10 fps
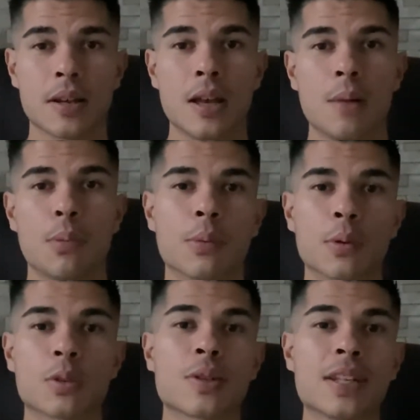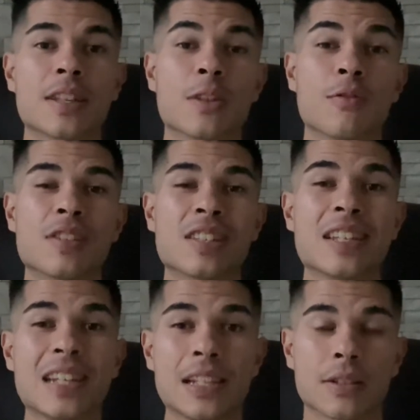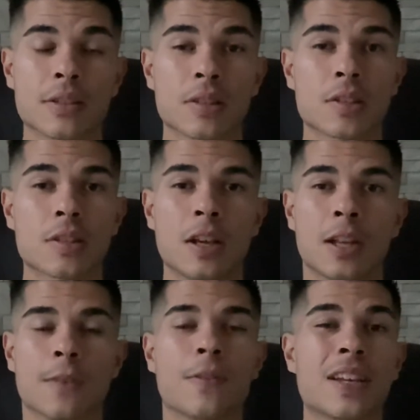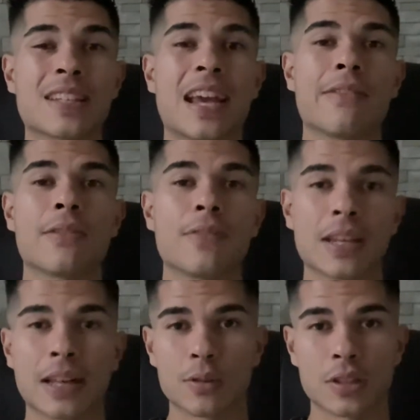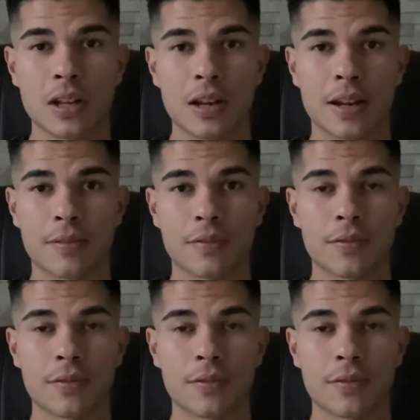but we also need the resilience to face everything else in life.